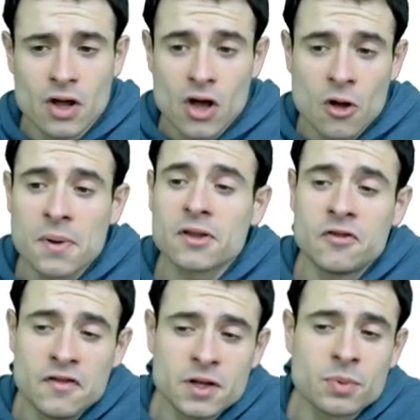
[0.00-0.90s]
about
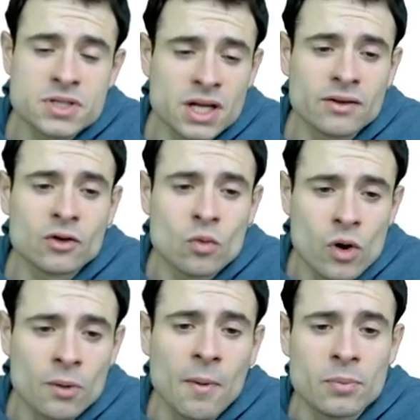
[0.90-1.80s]
50% of the
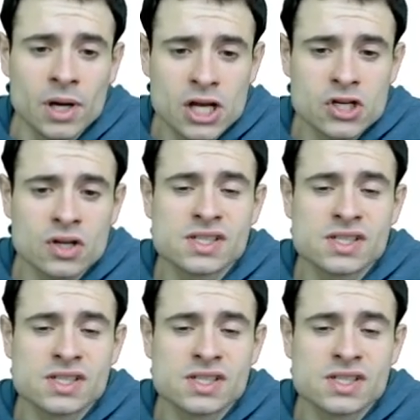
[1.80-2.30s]
world population